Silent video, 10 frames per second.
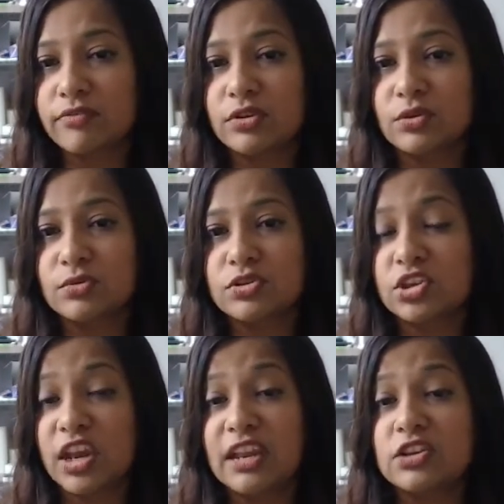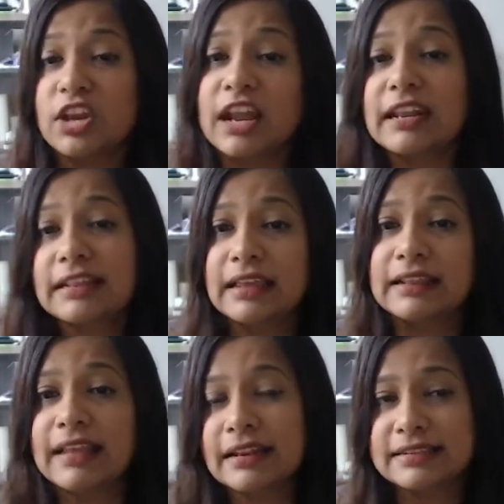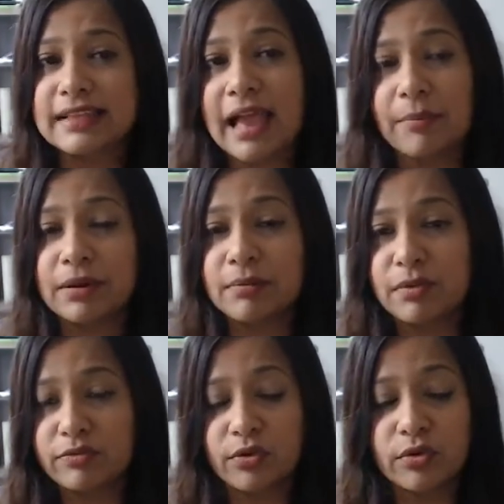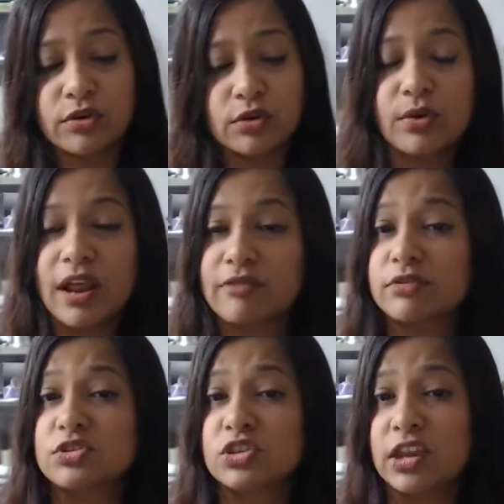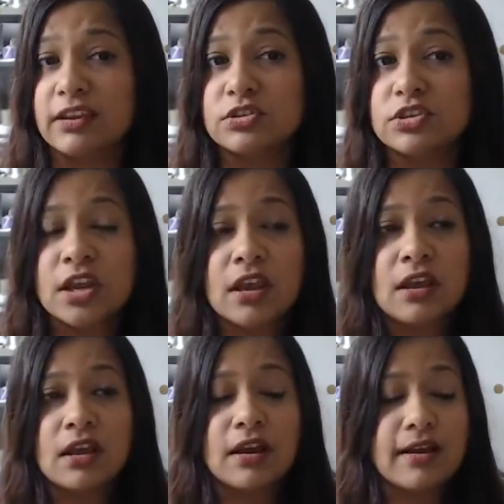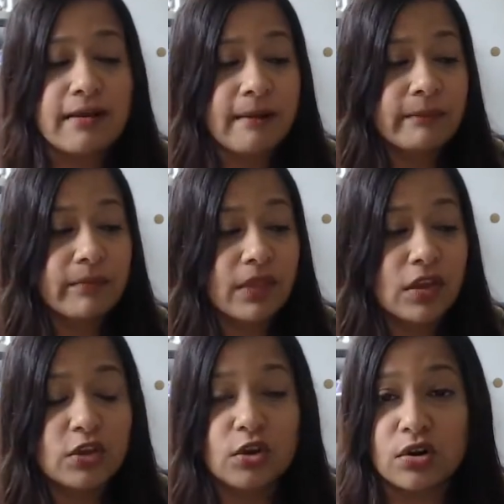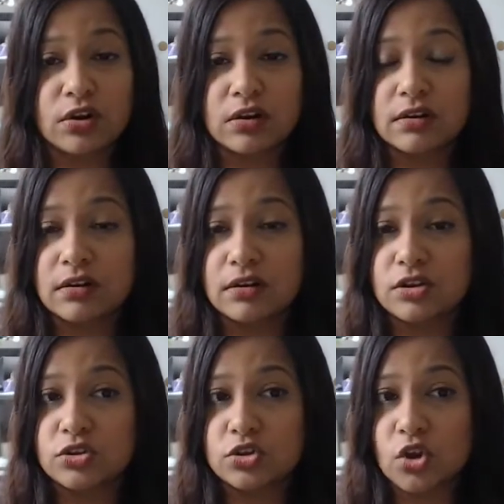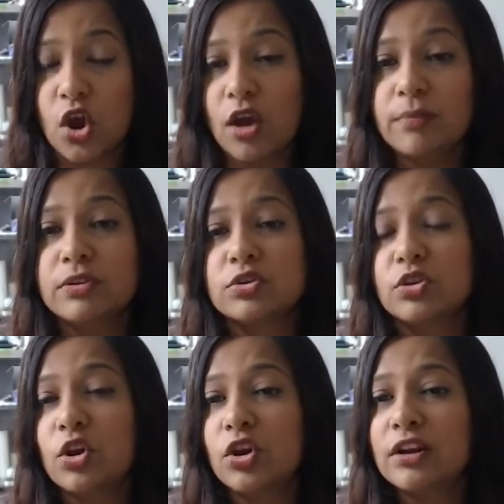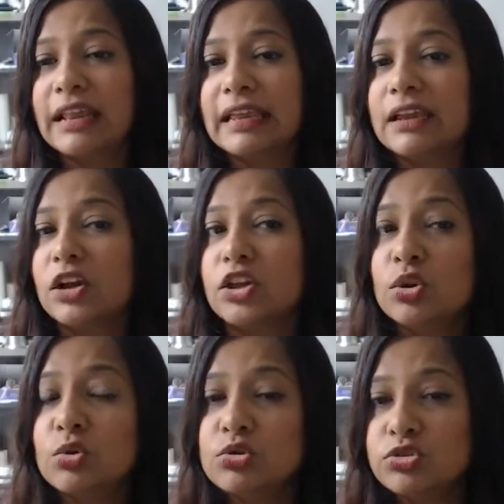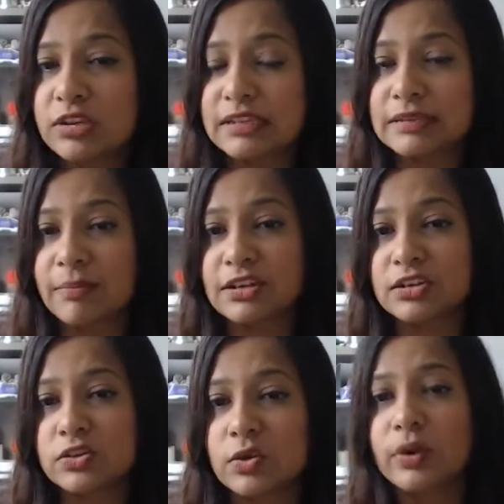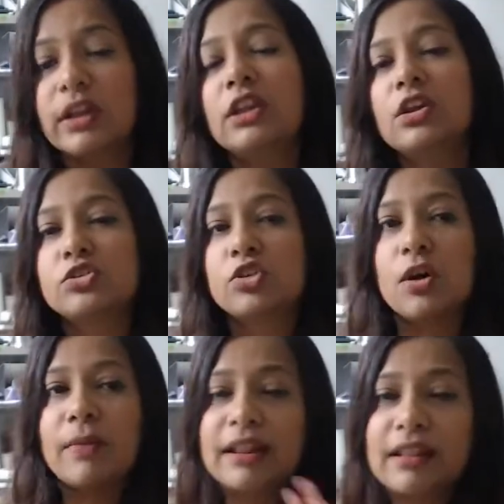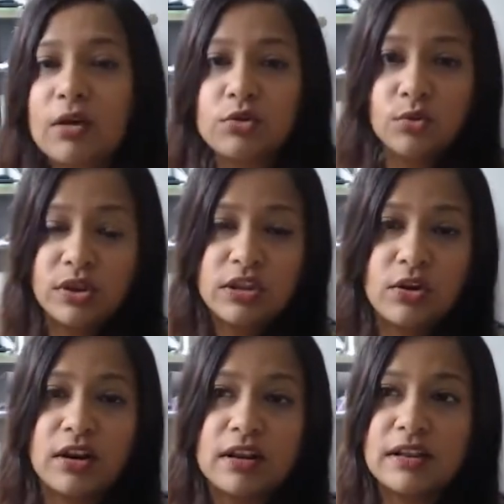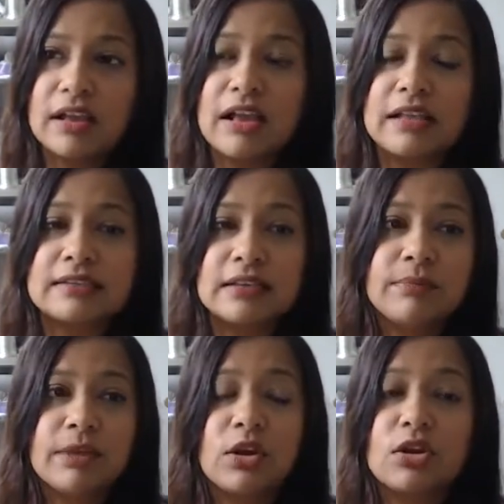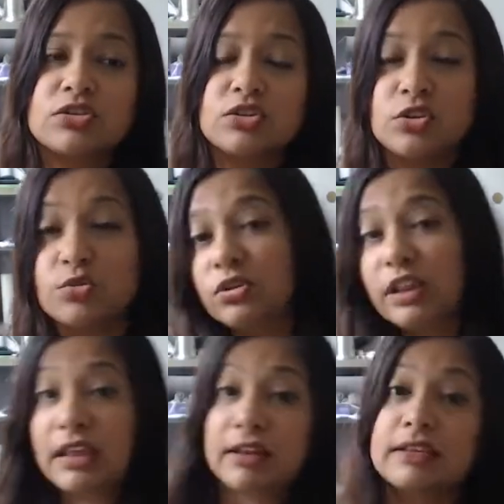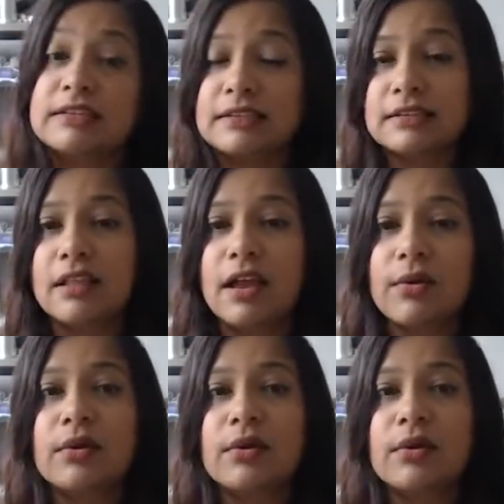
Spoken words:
to change anything that has happened before. You don't have to change um, your job. So you're not taking a huge risk by just quitting your job and now doing your hustle, because you take risks now,